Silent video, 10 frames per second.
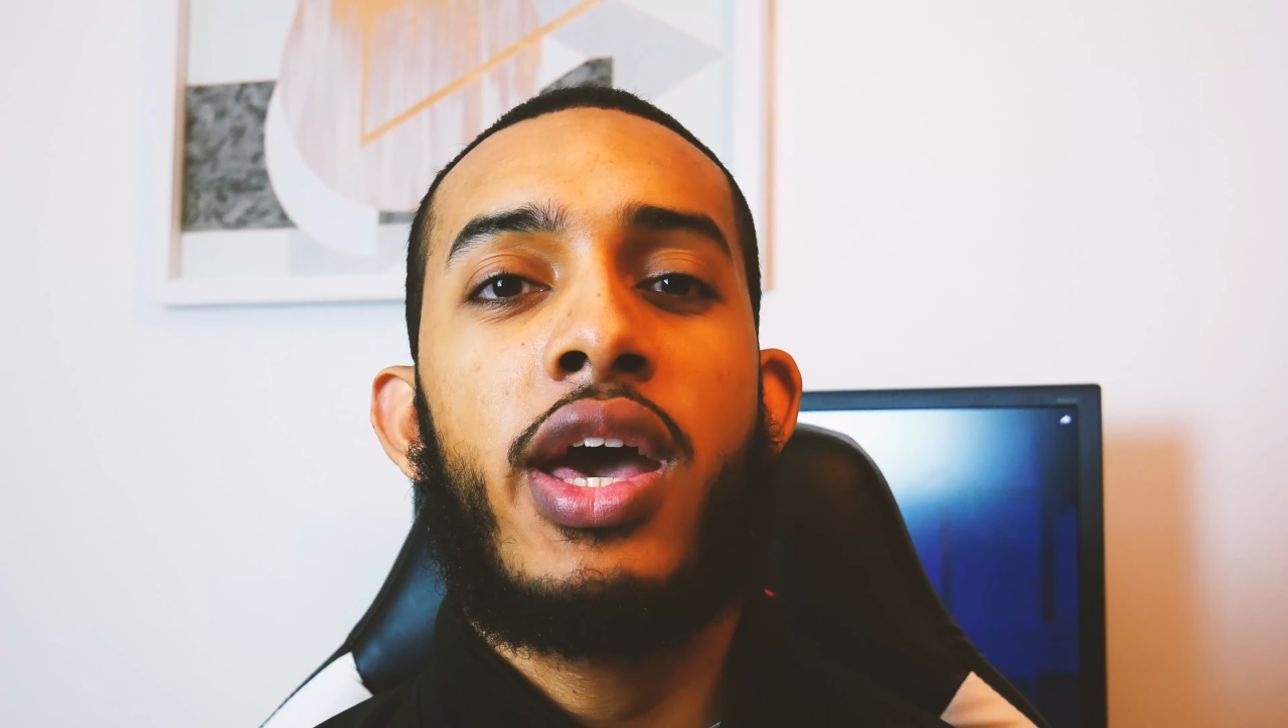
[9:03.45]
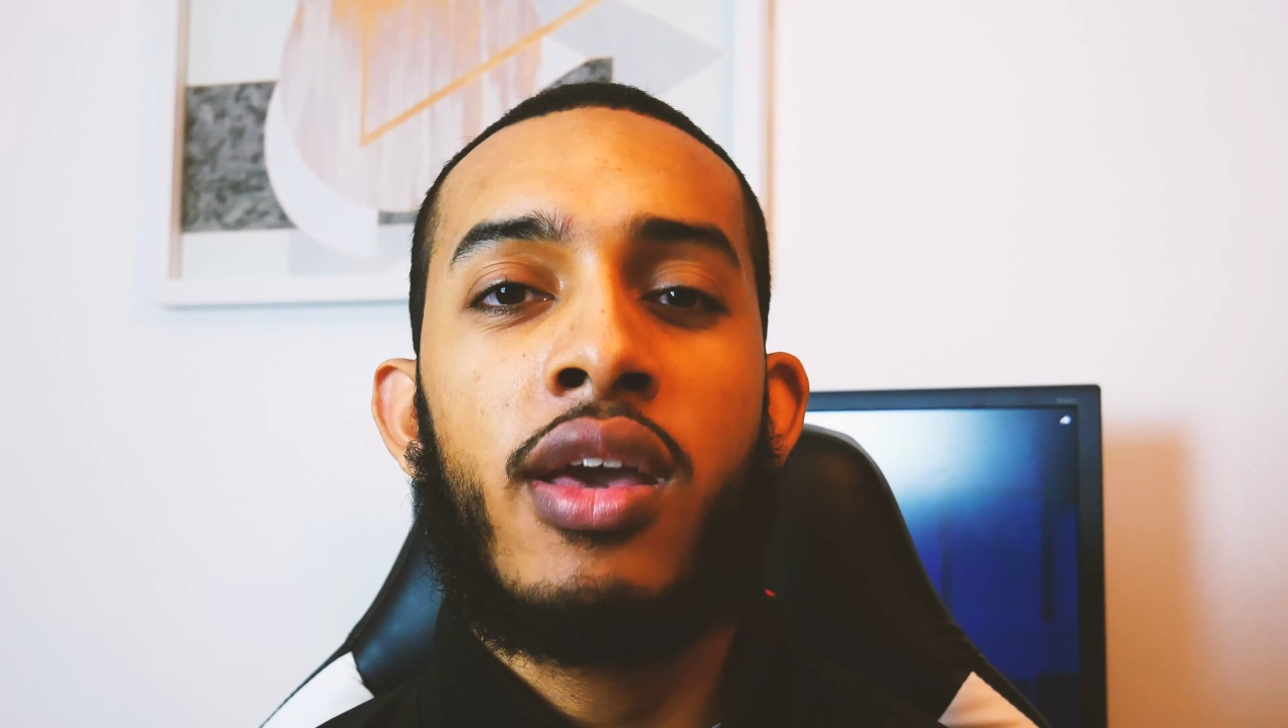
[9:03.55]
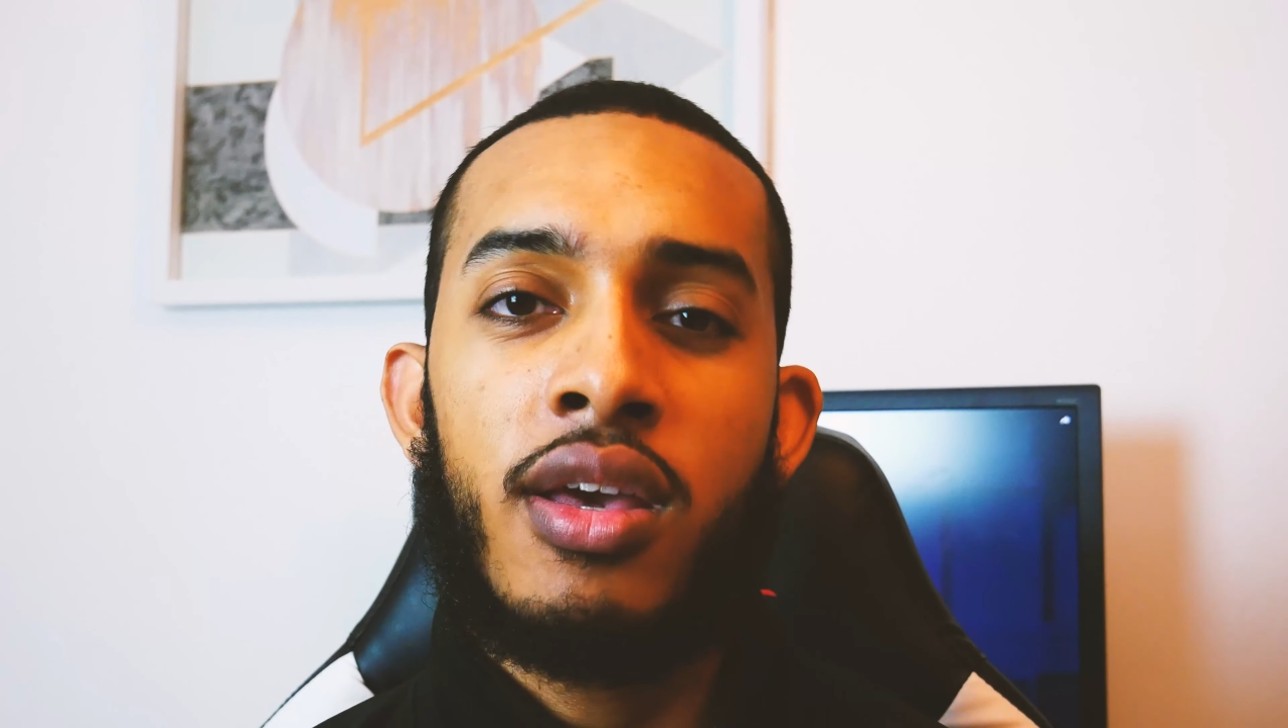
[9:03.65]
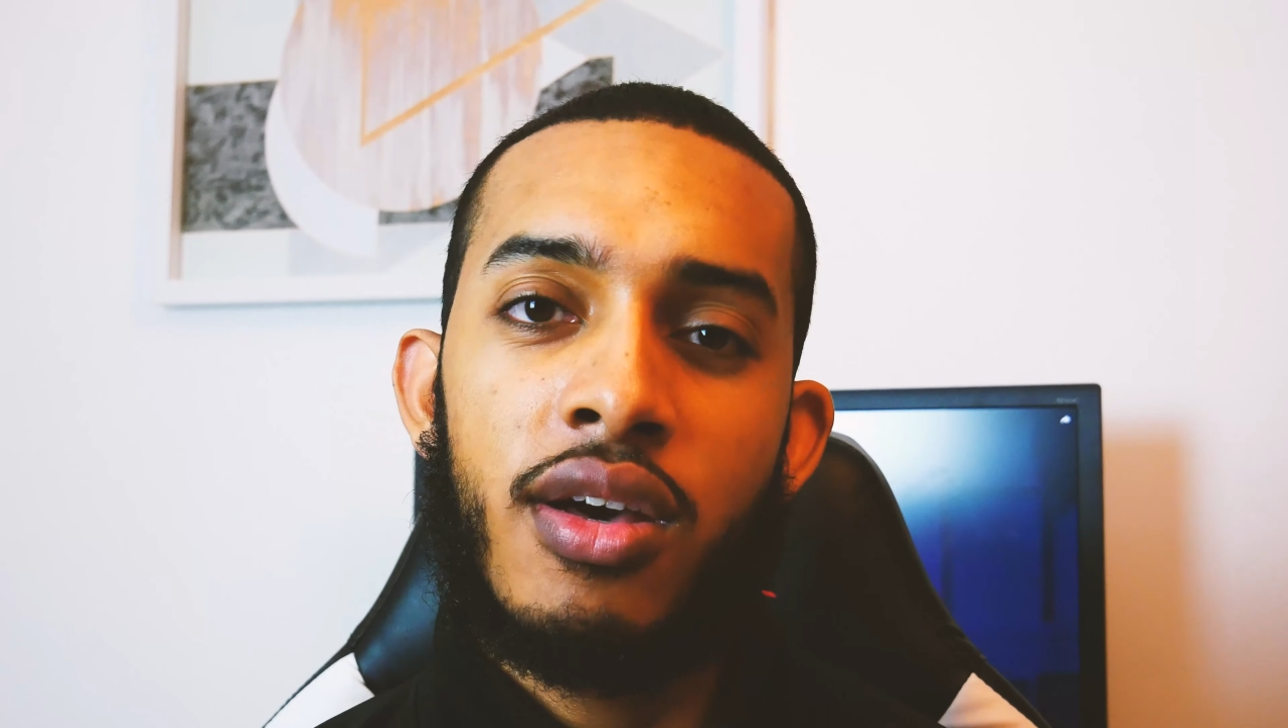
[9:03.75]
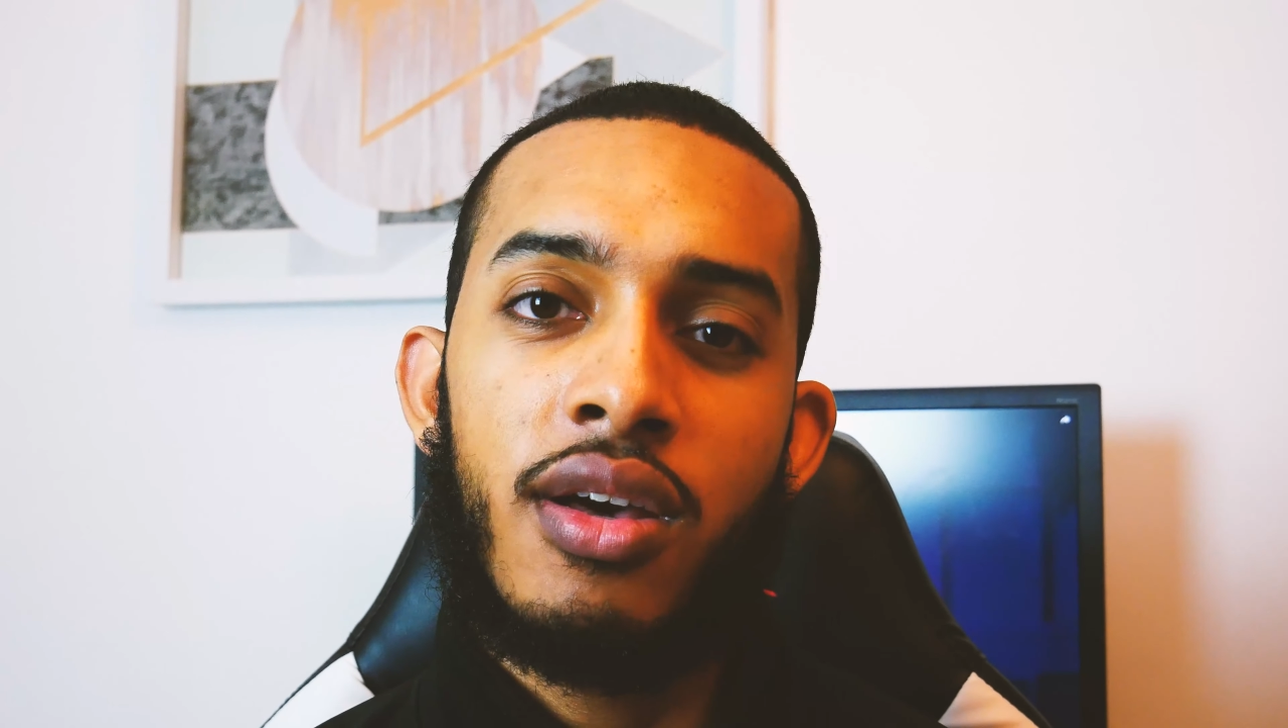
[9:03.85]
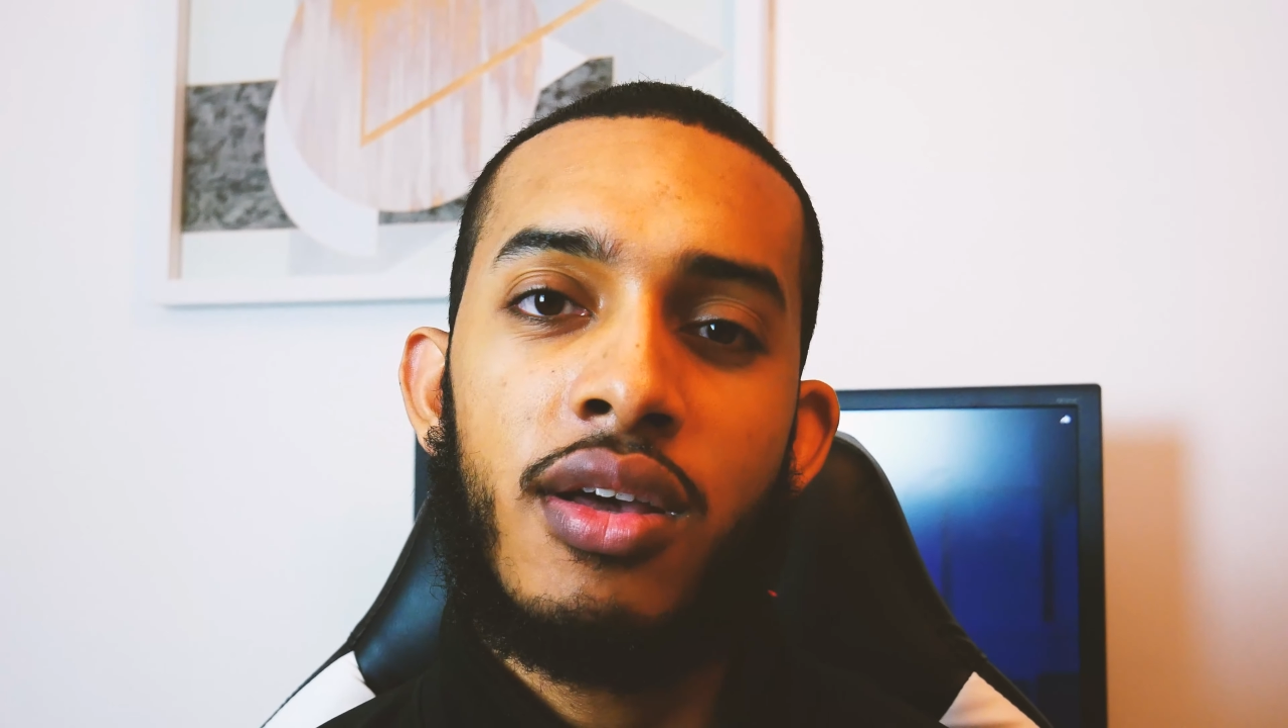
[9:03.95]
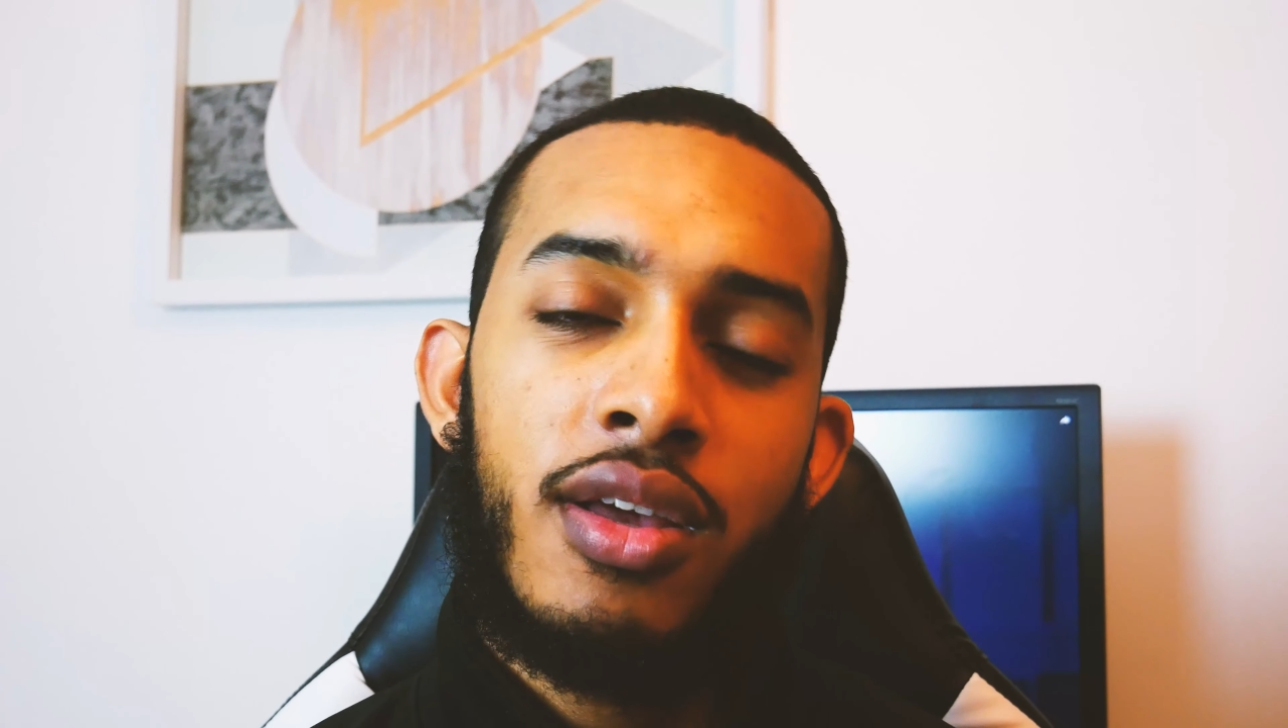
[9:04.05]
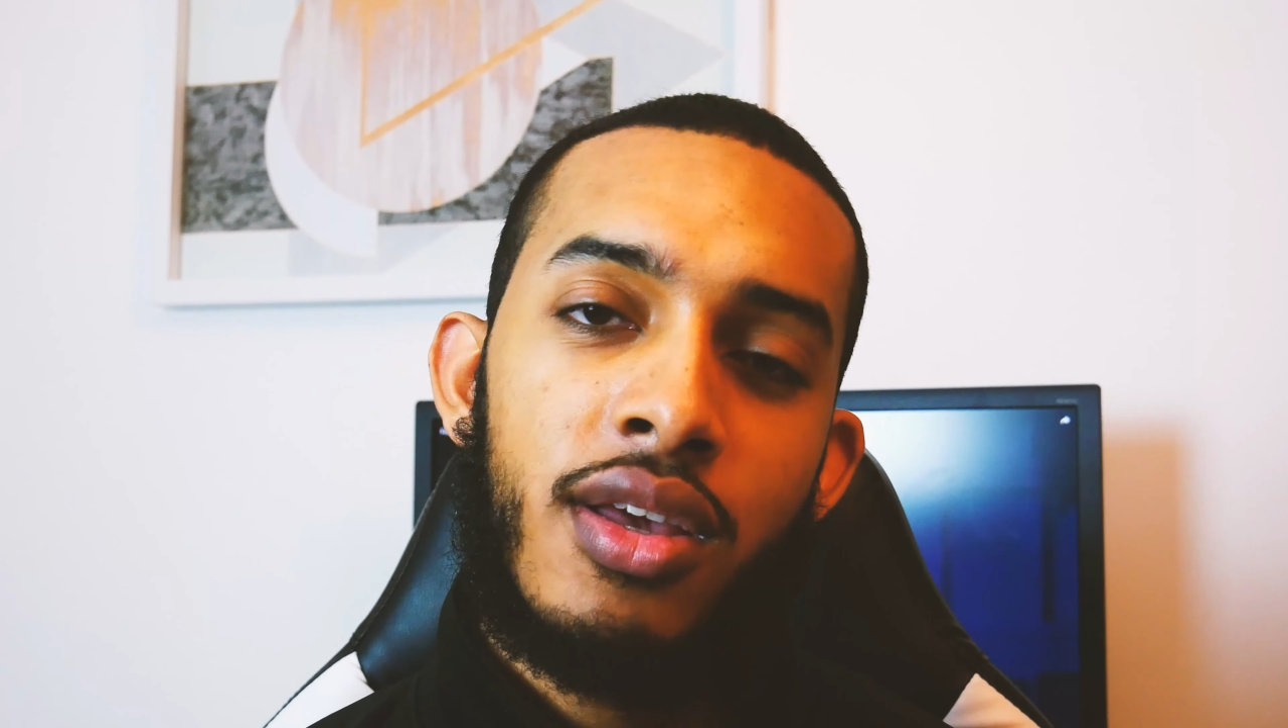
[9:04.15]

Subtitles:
Anchor,